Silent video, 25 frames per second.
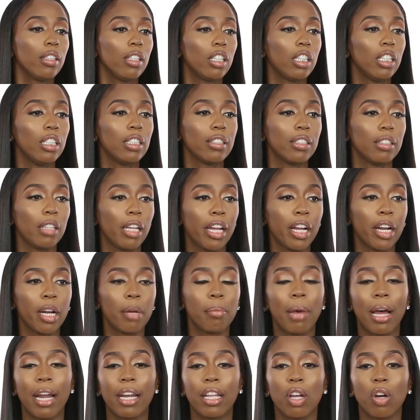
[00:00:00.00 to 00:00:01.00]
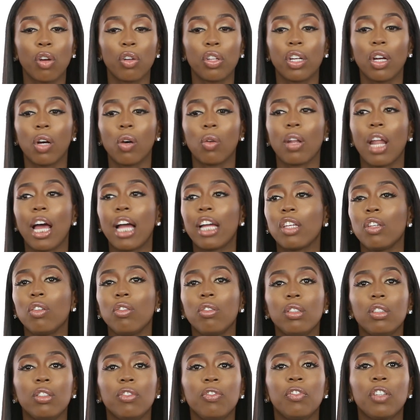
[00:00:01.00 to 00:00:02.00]
because everybody only gonna like
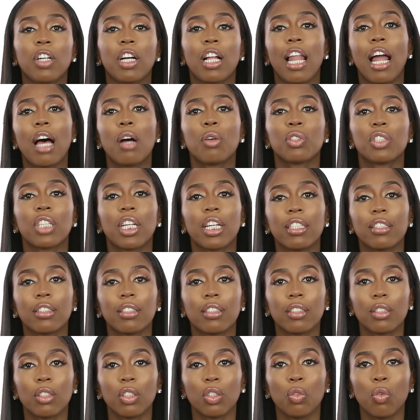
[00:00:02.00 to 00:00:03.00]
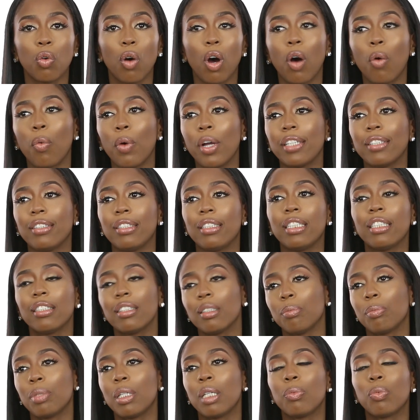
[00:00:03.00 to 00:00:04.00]
you for clout chasing. You always
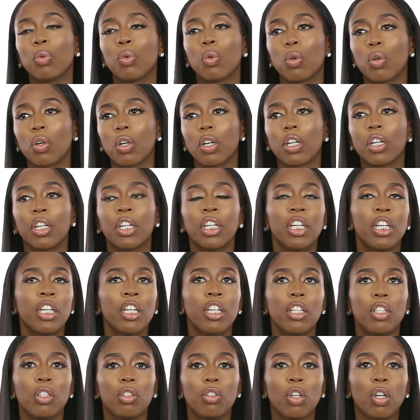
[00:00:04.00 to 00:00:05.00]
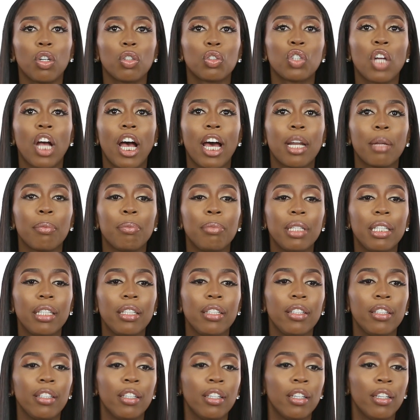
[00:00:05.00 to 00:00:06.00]
dissing people or, you know, trying to
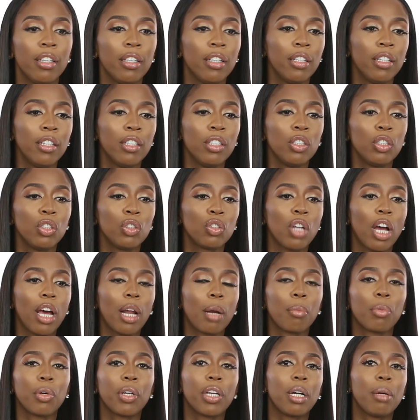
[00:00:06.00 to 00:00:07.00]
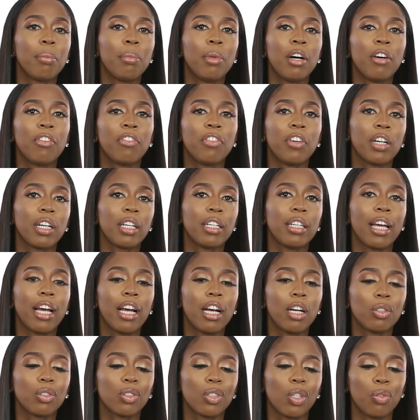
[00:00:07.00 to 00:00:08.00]
be, trying to bring a motherfucker
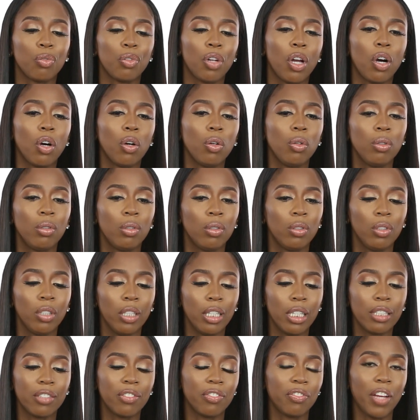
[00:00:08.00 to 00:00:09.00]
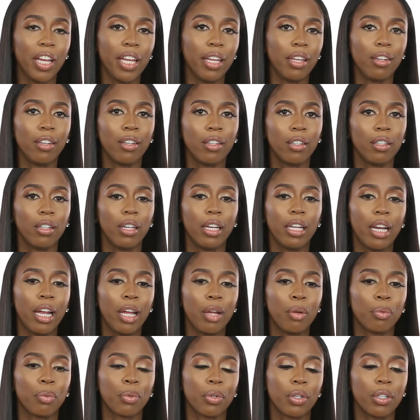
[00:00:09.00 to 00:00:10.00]
down. So no, it's fake. It
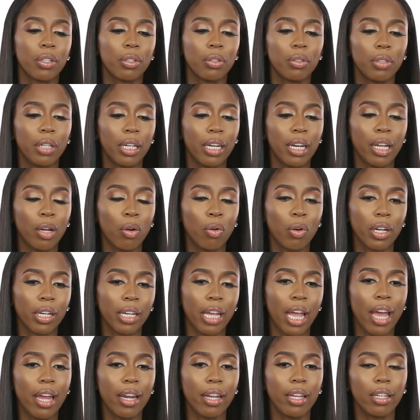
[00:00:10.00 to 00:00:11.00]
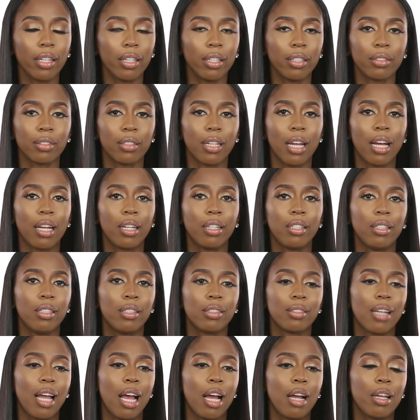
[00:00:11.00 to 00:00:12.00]
ain't real. It ain't organic. It's not.
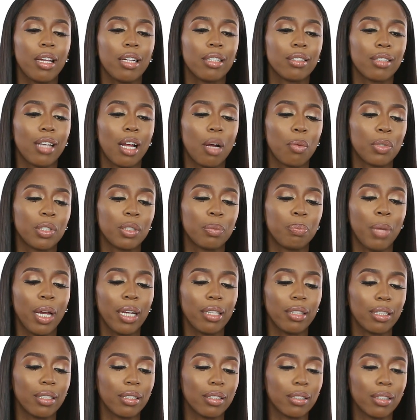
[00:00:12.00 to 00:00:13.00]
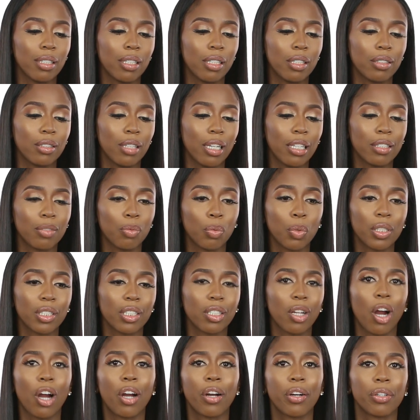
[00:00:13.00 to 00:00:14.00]
It's not. It's not respected. It's, it's, it
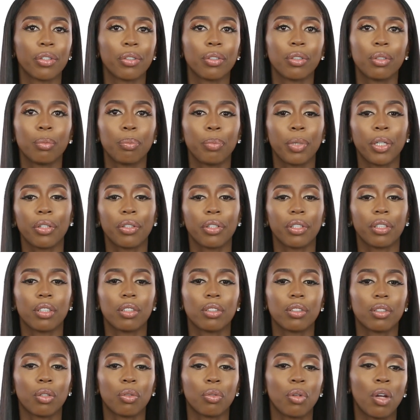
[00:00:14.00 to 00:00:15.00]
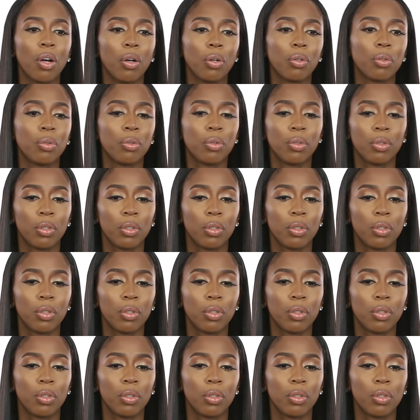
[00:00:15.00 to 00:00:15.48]
wasn't earned. Period. So no.